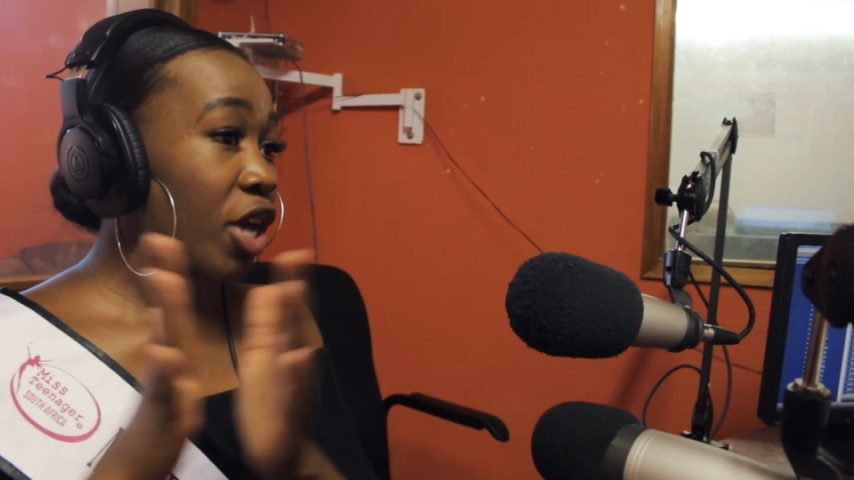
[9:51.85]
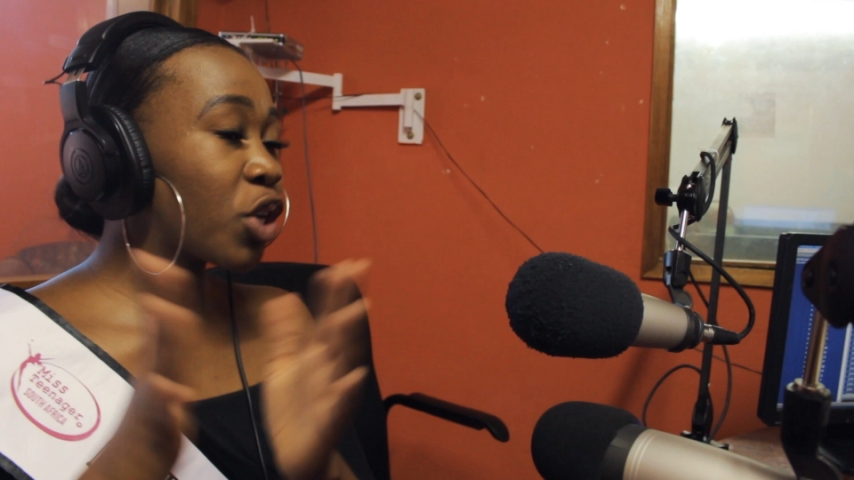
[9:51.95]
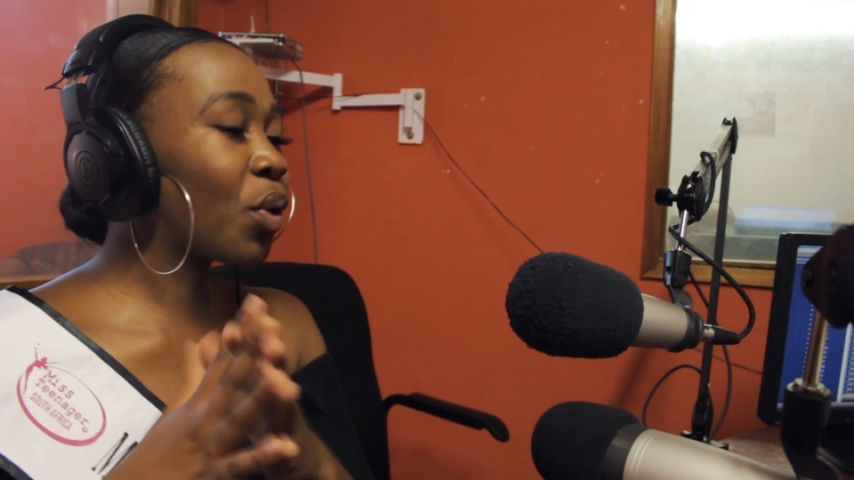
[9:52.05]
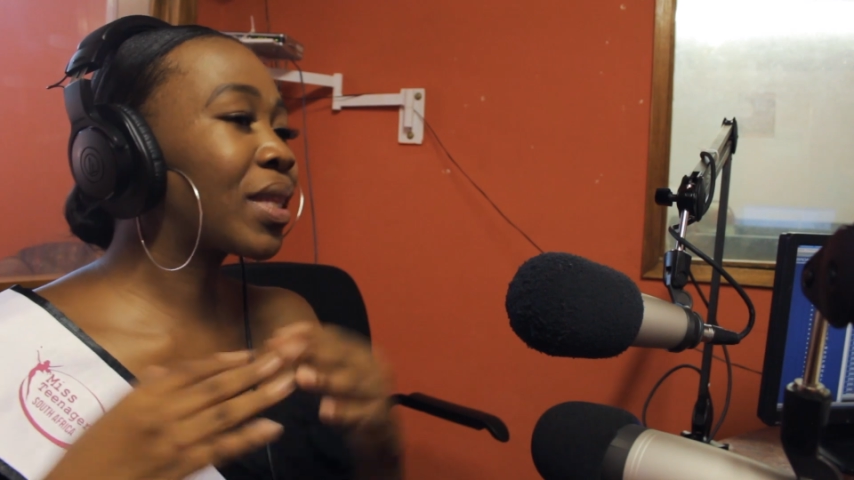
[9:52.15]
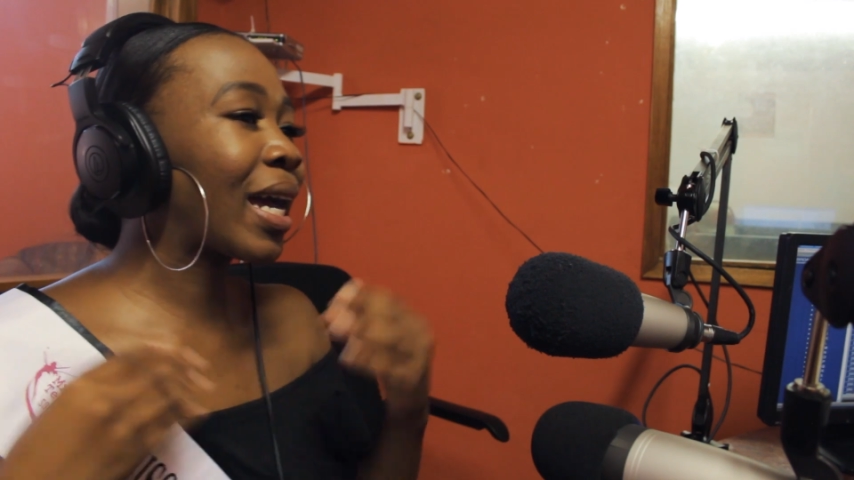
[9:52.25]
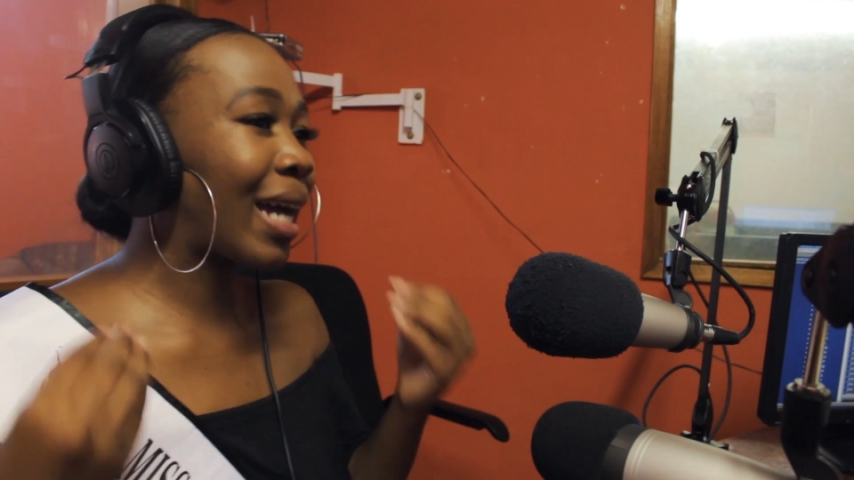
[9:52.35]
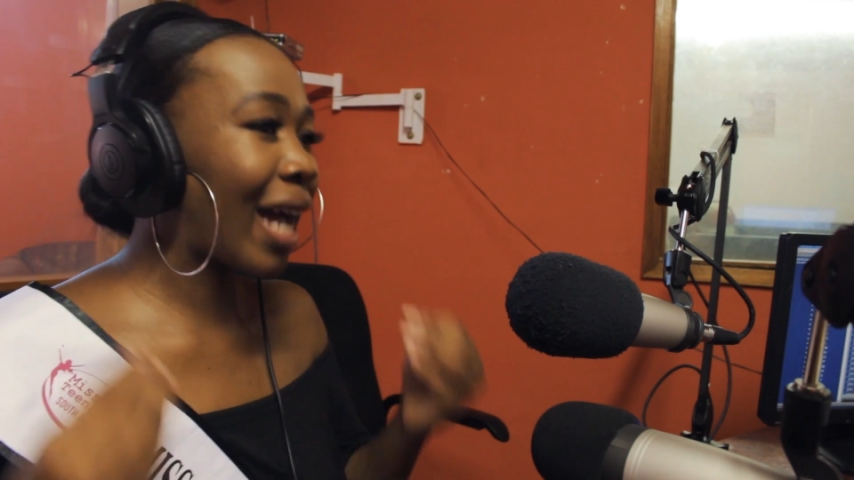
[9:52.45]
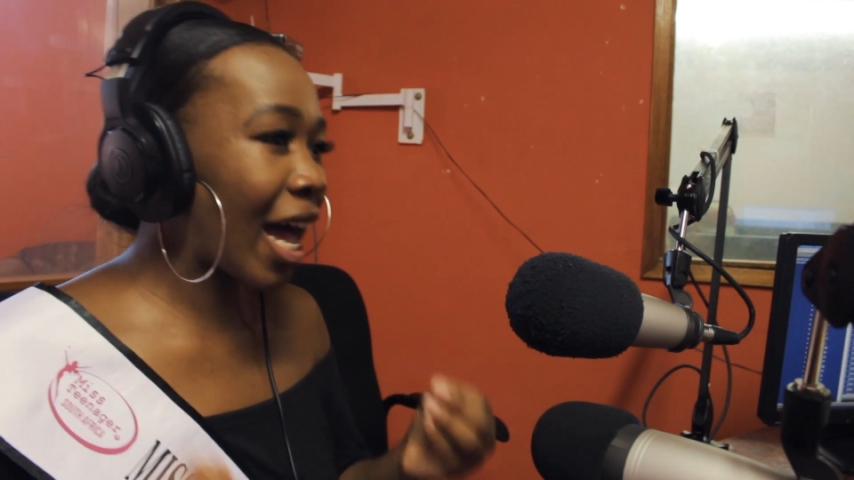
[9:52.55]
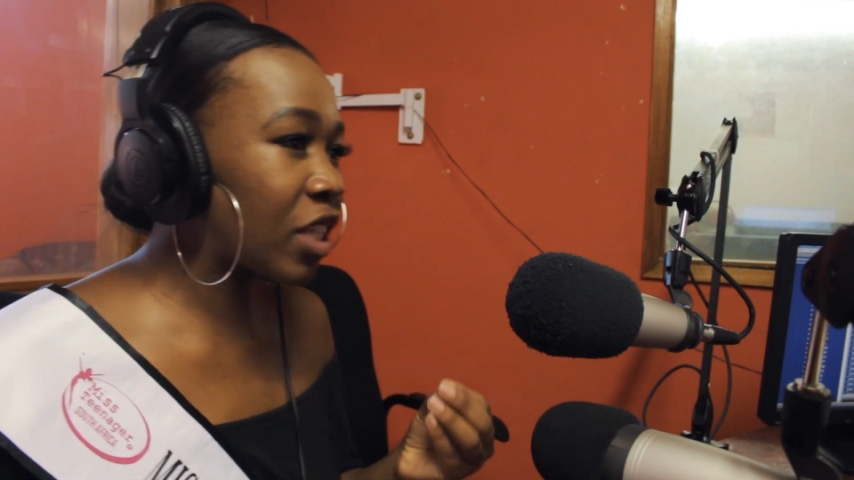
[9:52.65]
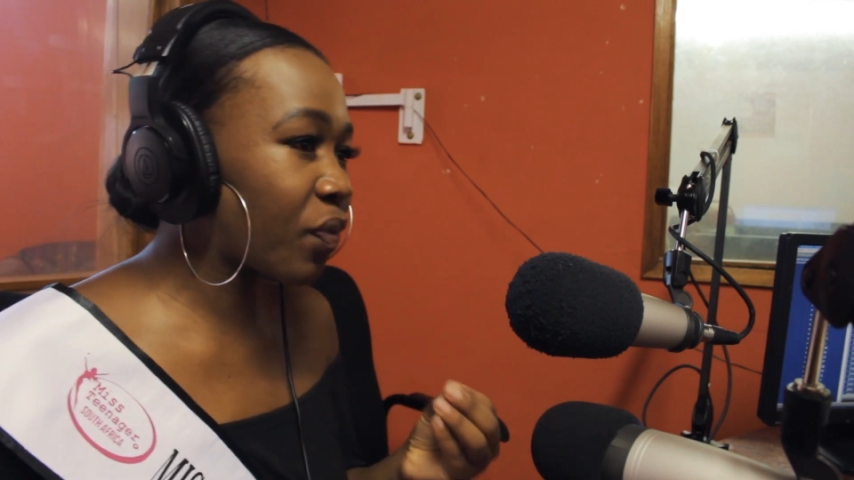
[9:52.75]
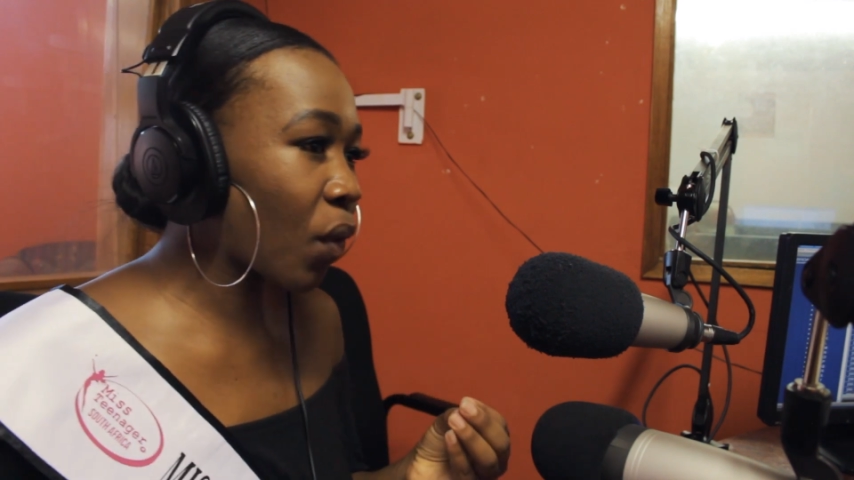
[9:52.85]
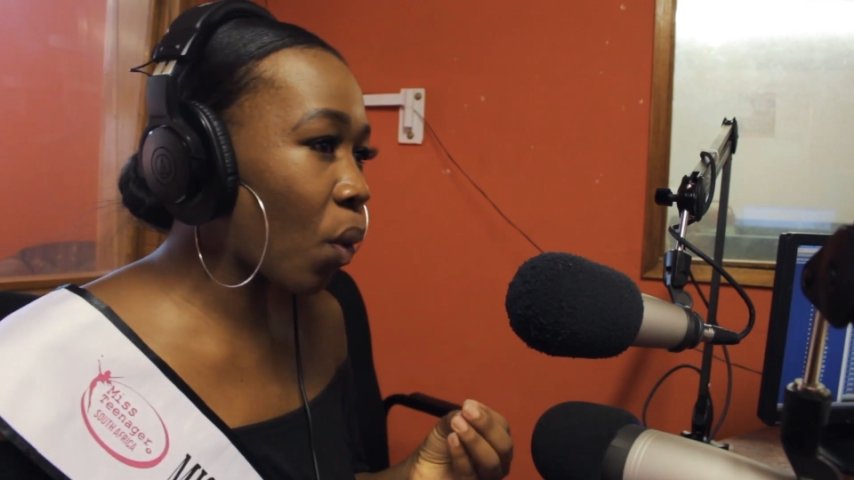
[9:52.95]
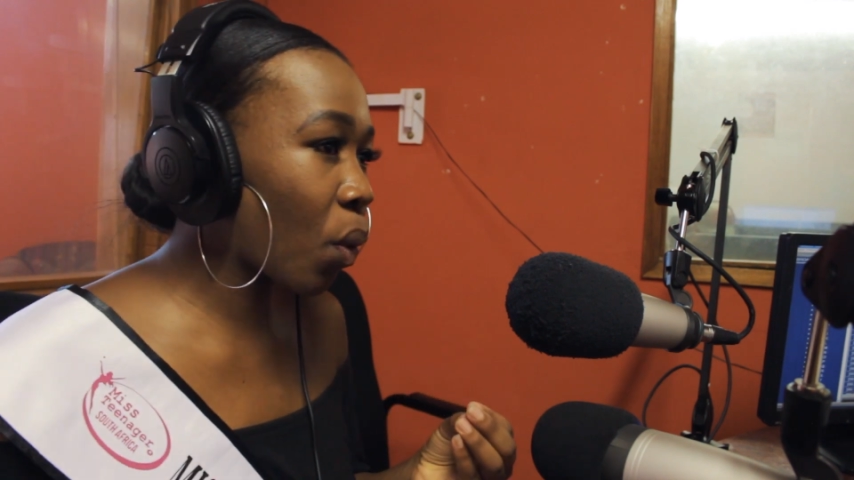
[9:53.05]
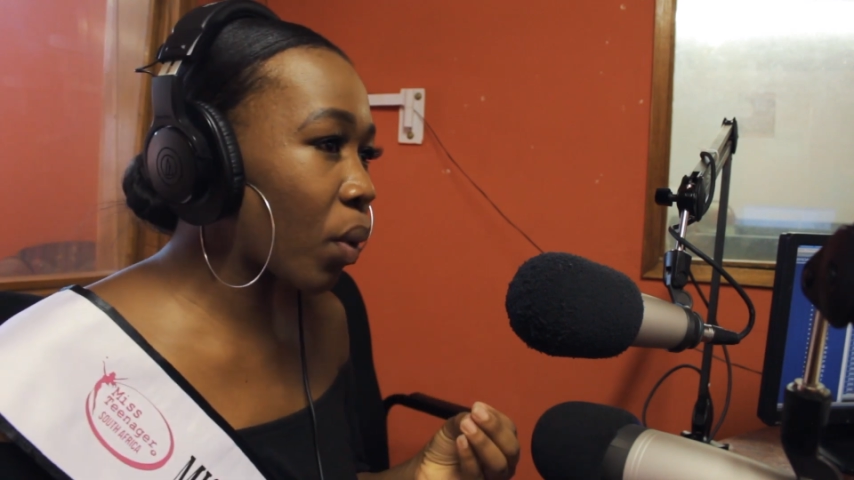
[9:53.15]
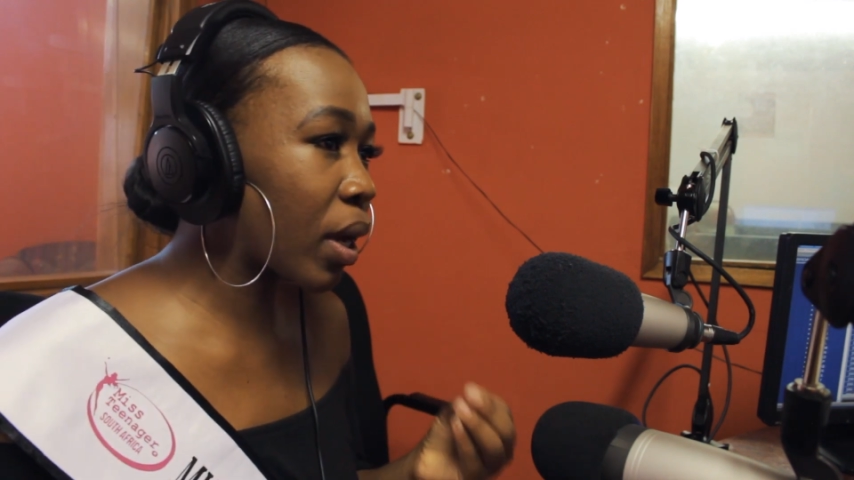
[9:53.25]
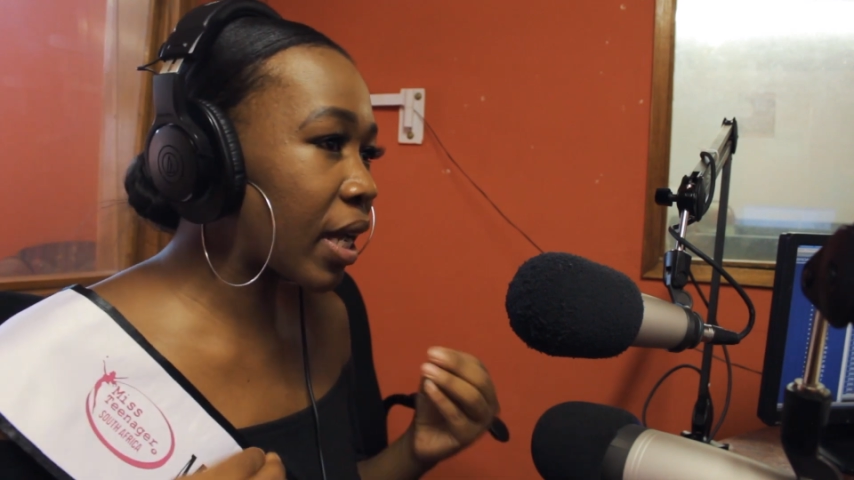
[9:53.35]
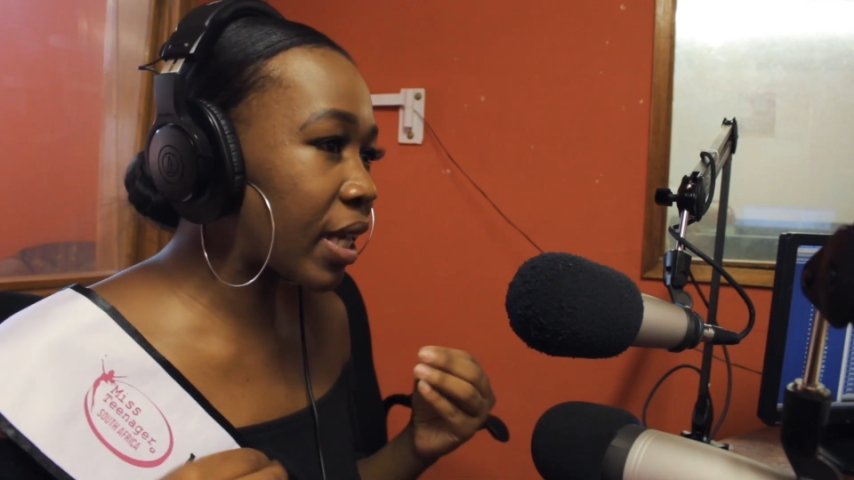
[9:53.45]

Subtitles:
Their guts for